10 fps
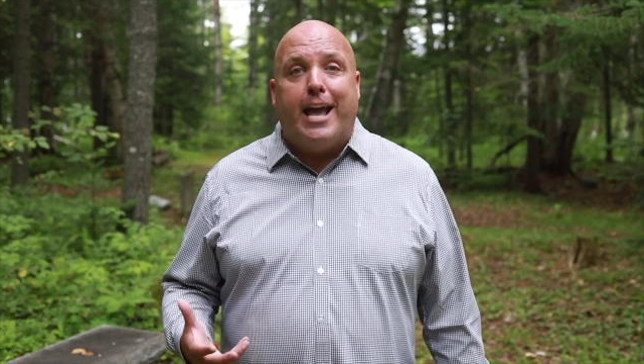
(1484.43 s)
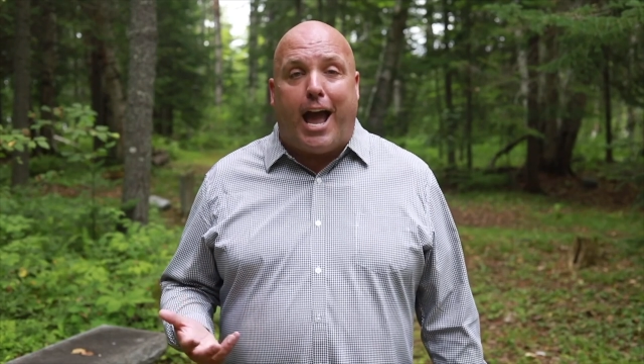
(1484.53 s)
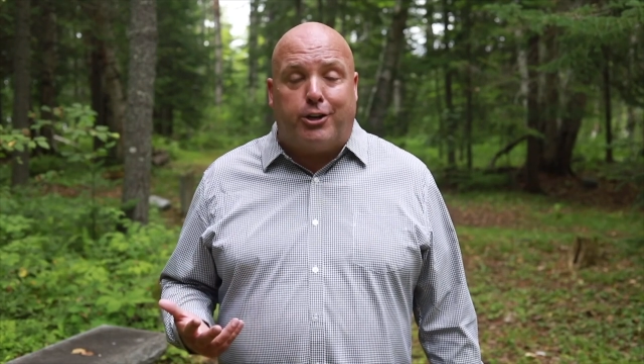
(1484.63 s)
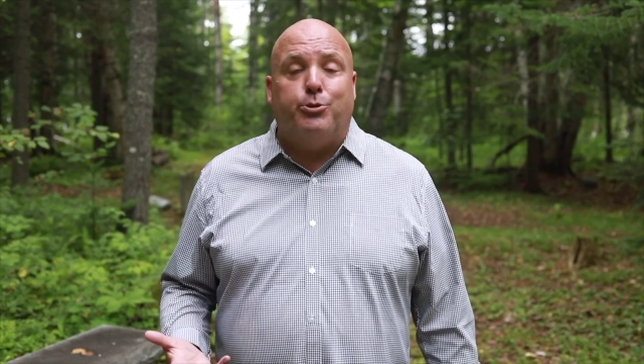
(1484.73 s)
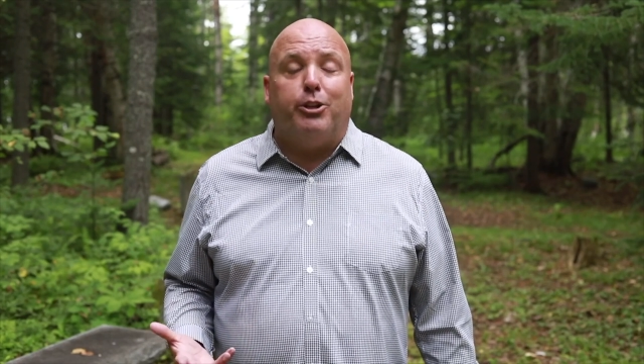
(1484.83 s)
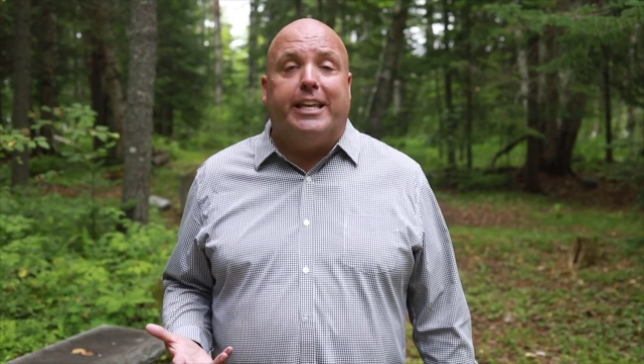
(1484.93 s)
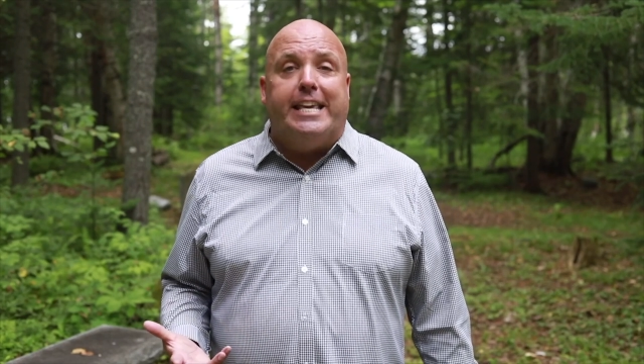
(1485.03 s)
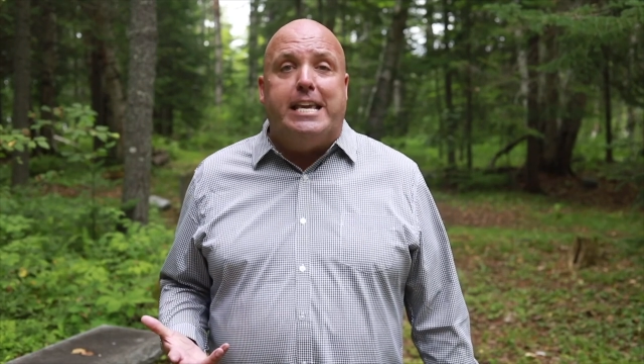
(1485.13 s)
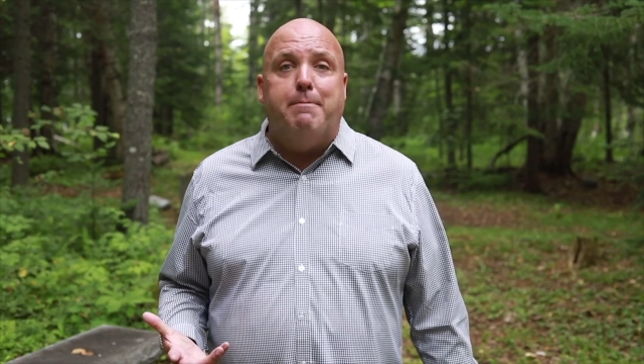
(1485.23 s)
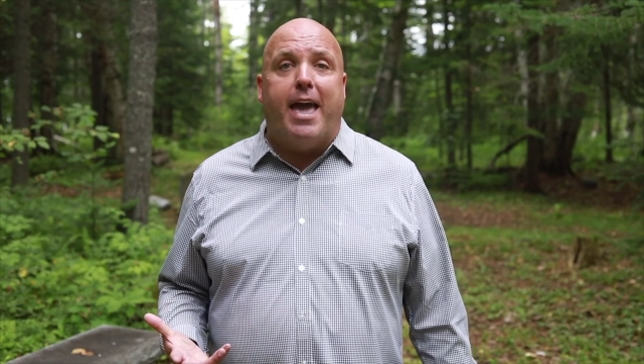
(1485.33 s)
actual
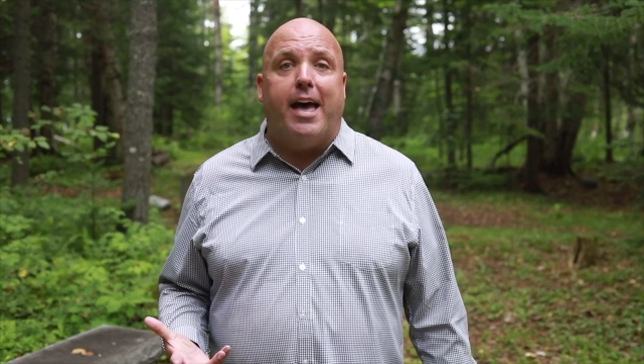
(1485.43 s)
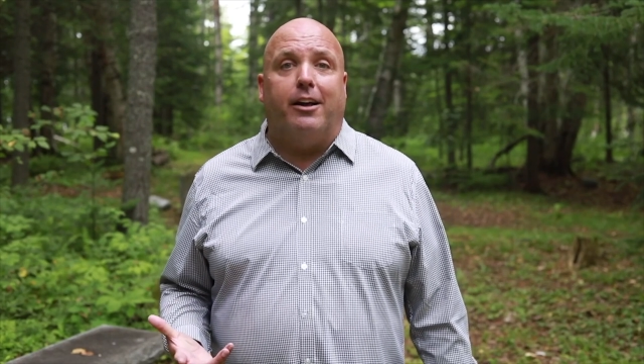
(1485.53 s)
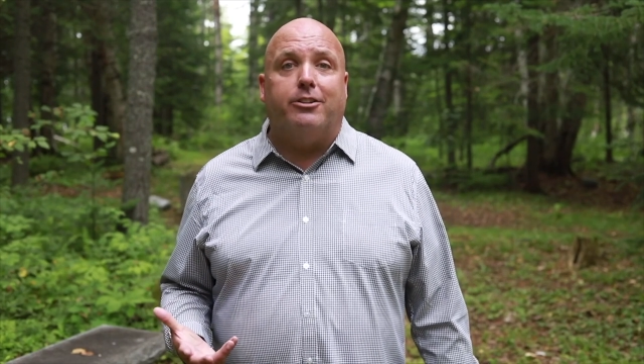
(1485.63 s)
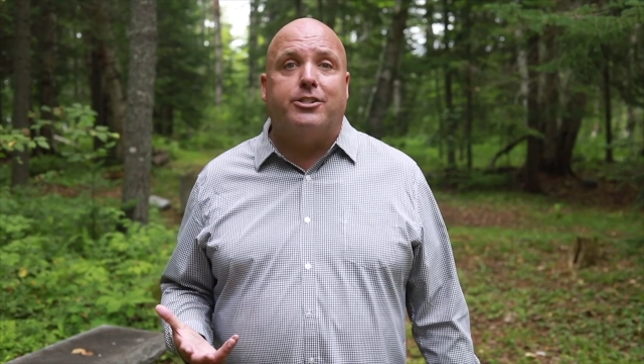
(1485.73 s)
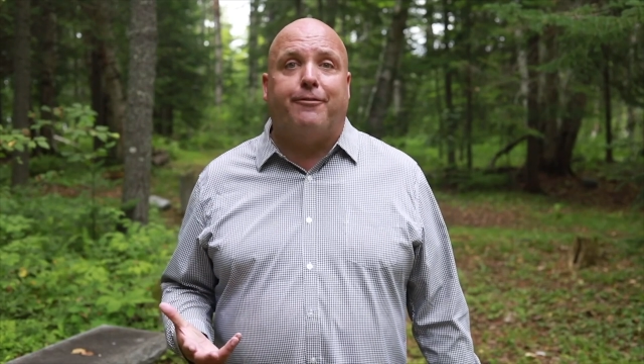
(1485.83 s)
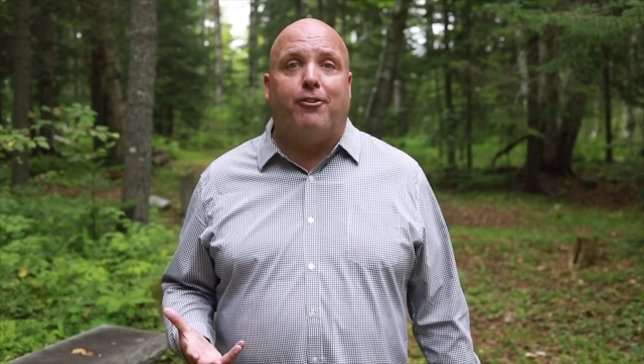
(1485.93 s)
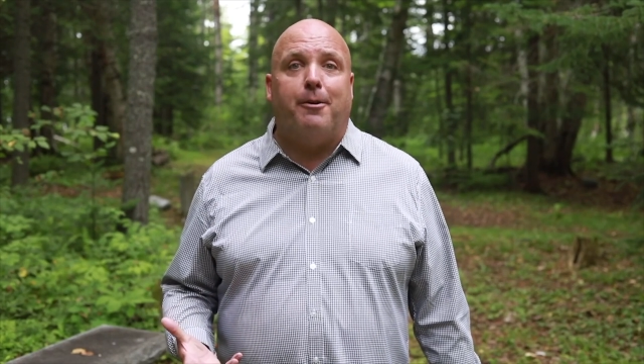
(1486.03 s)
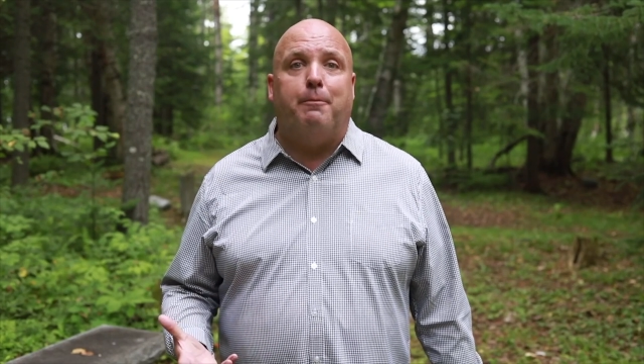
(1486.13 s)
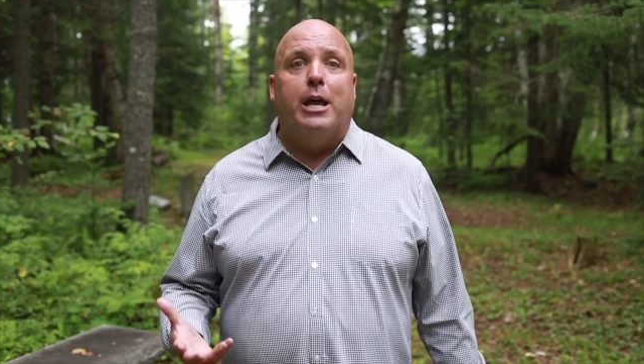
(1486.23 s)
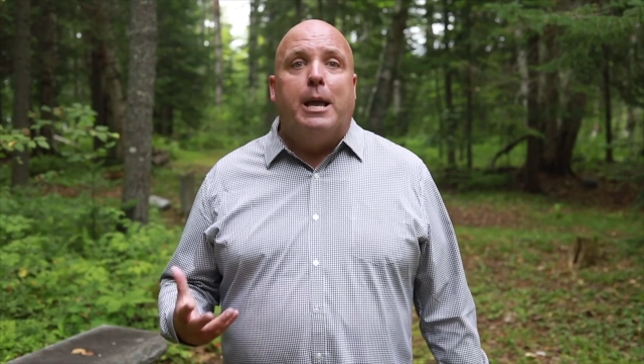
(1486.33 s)
emails
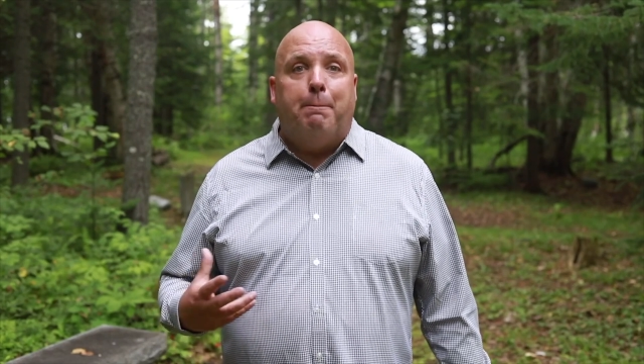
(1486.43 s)
from